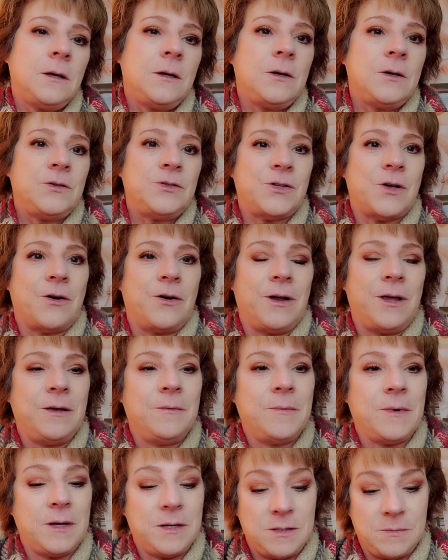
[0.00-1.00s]
sorry,
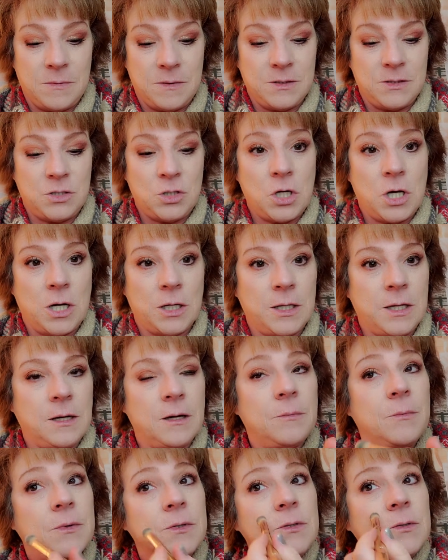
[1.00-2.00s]
my husband's talking
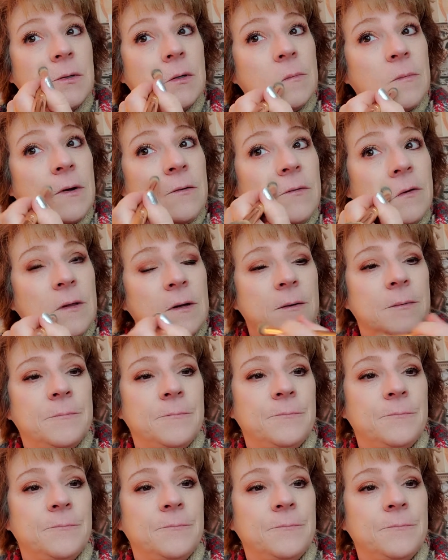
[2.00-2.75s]
up a storm over there.